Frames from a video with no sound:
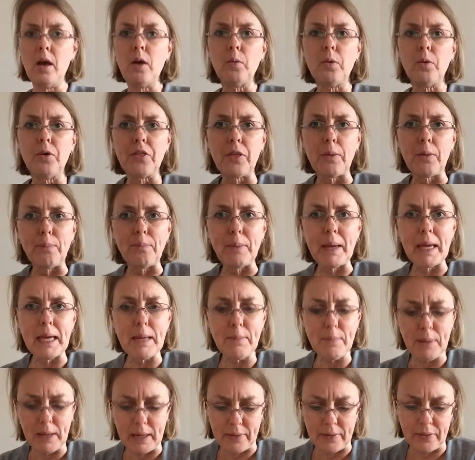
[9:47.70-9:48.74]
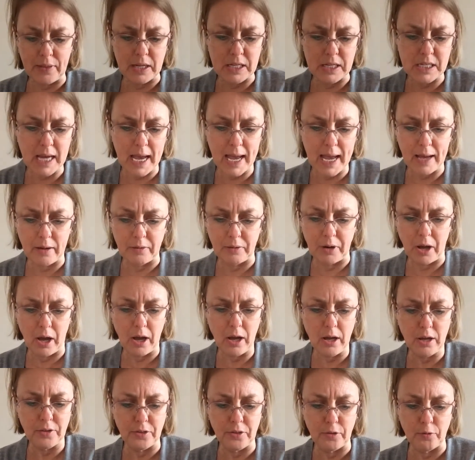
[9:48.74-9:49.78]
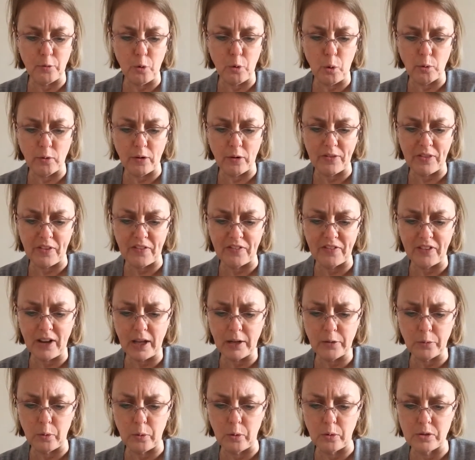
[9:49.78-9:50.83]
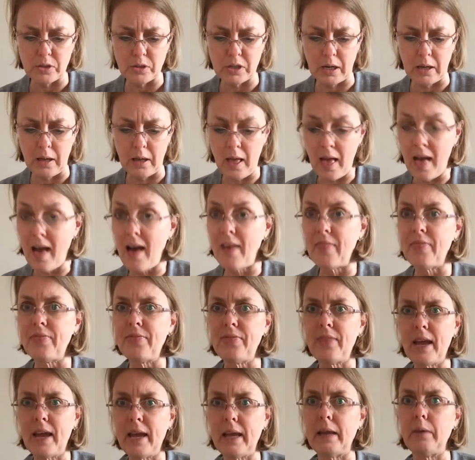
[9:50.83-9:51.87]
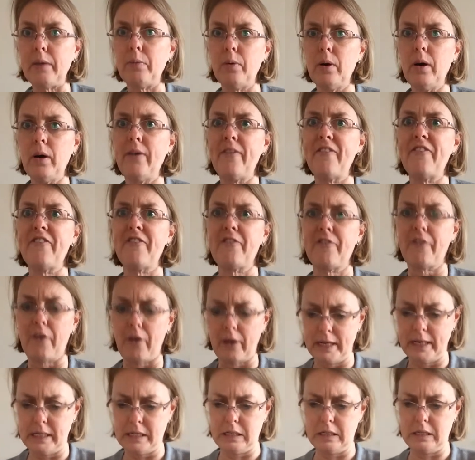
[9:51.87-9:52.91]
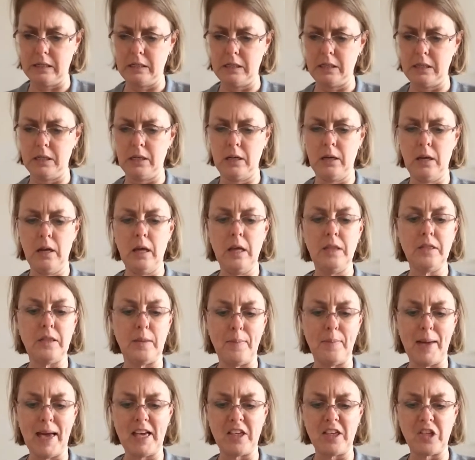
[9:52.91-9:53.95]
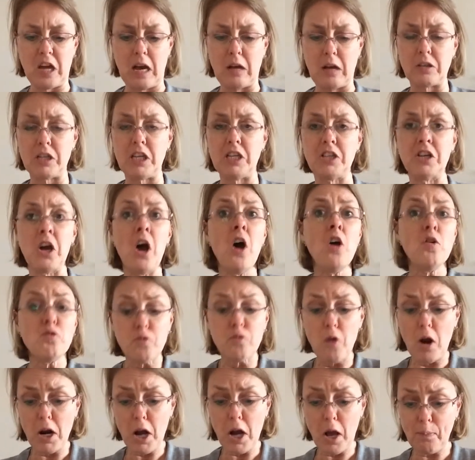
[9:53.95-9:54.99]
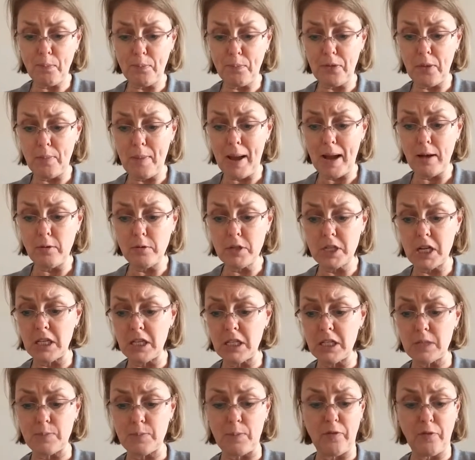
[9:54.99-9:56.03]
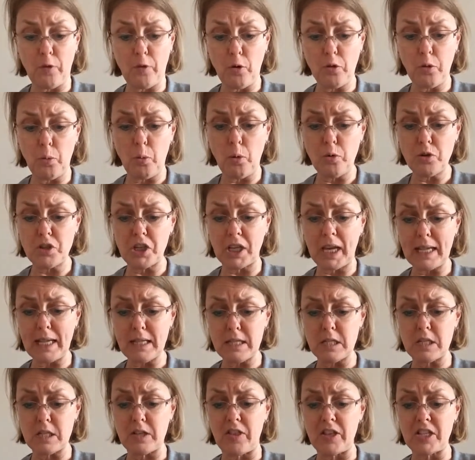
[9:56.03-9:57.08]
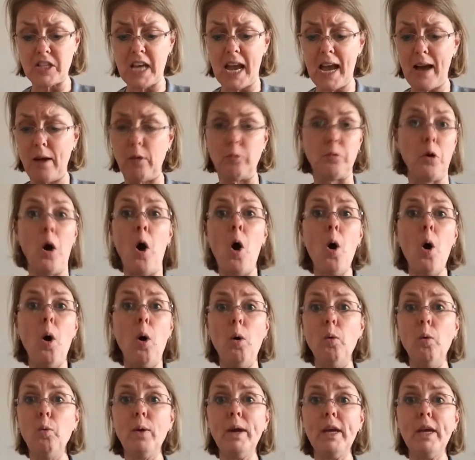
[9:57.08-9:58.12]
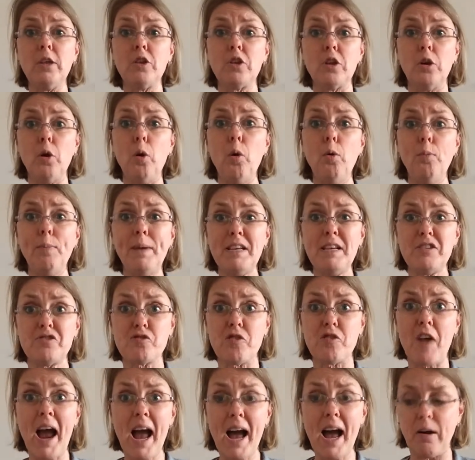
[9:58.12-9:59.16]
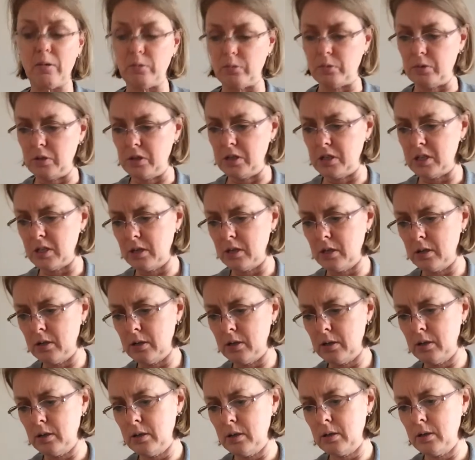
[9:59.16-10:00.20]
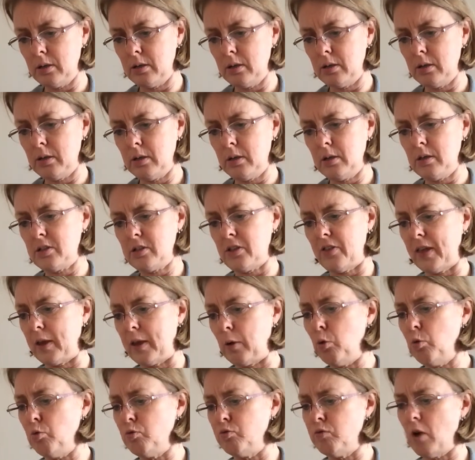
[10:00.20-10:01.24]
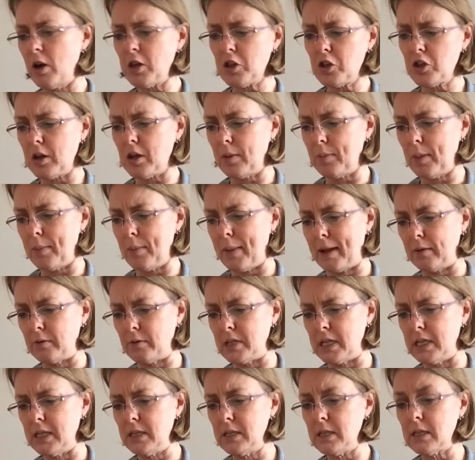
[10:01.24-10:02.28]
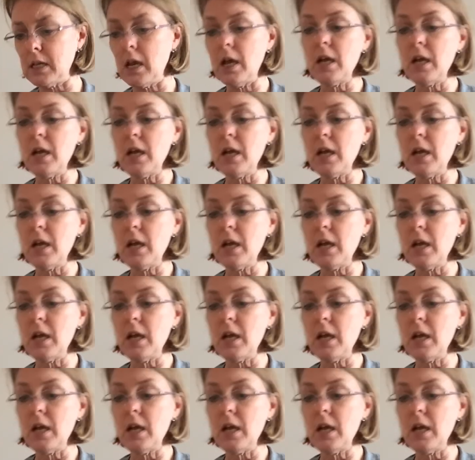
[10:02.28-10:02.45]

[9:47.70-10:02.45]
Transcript: Well, the people in the town heard the roar of the flood water and they were frightened. The mayor shouted, "Run up the mountains before the water gets to the town, or we shall all be drowned." So they all rushed up the mountains,